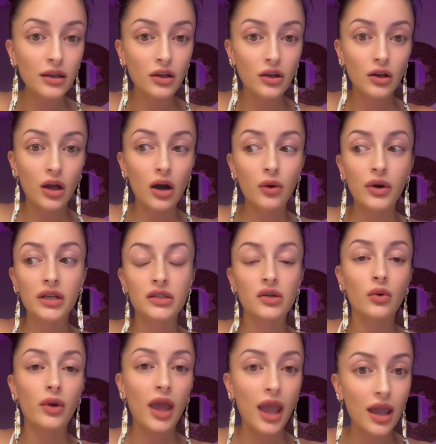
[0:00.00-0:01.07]
It's
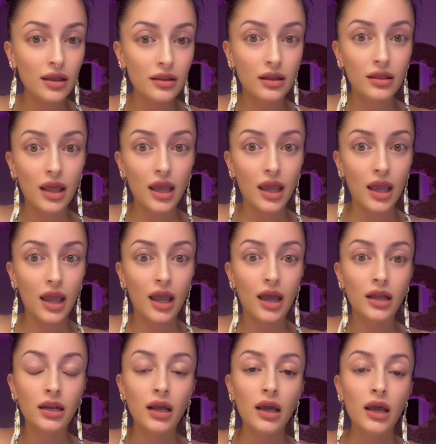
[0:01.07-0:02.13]
okay that they can't